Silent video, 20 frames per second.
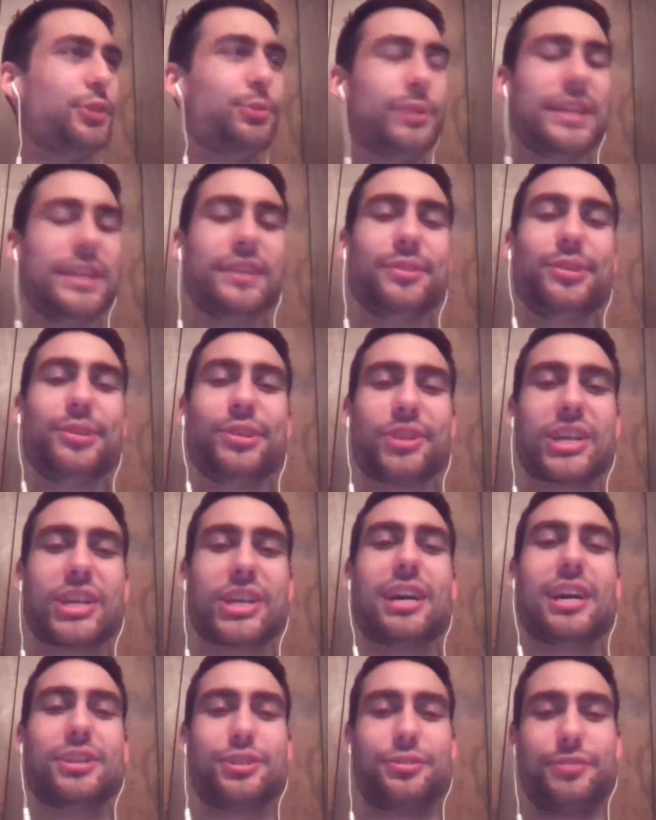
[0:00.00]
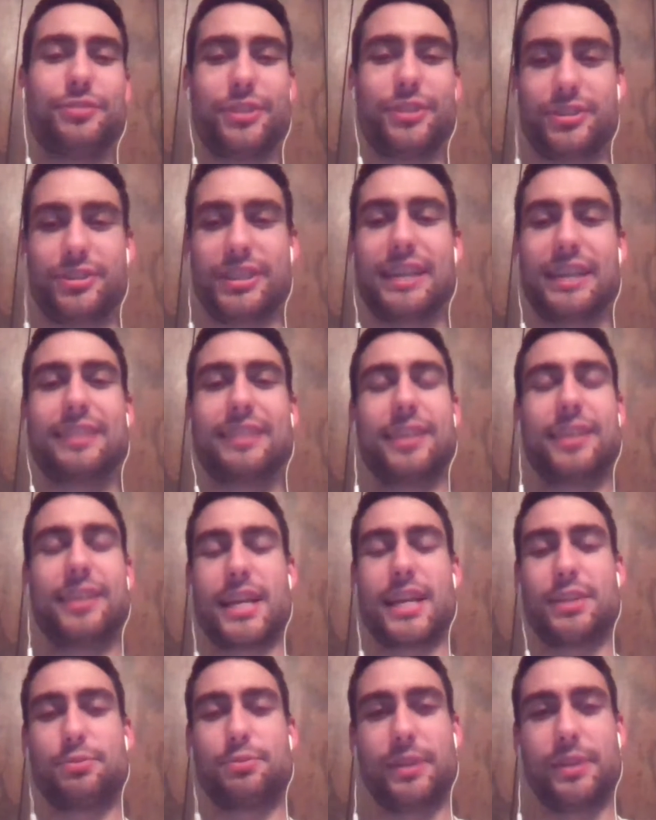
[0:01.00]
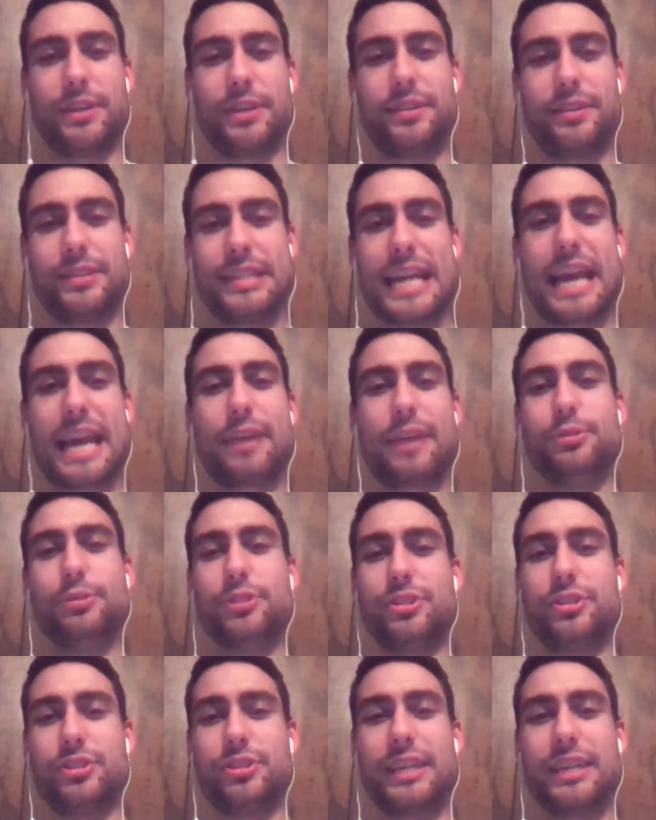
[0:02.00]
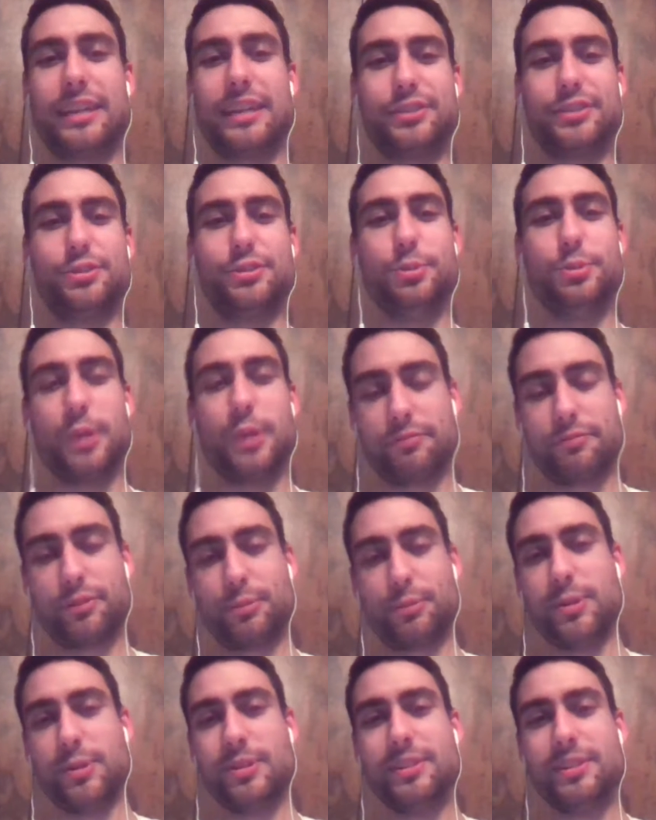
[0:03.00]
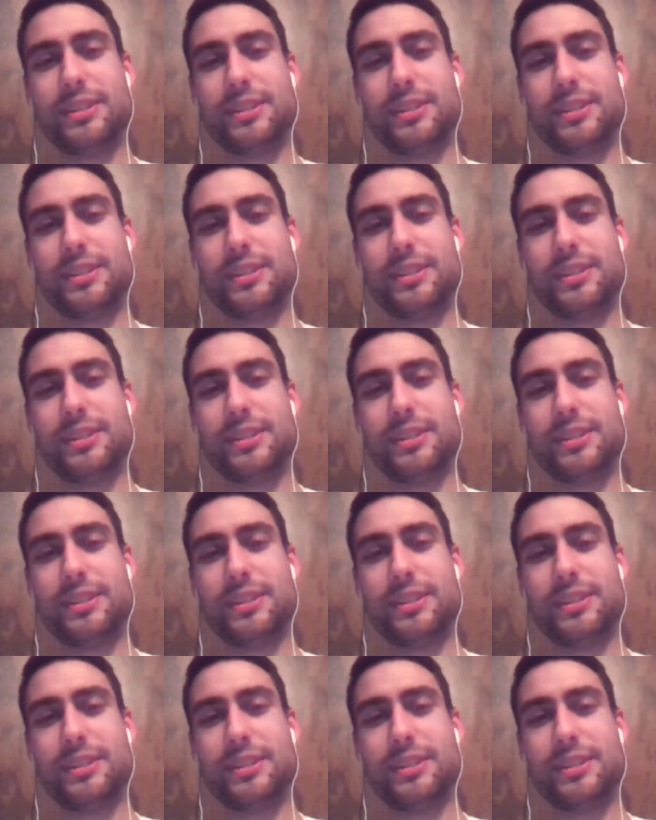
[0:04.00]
need a little controversy. I think that's what Dak was just getting too comfortable.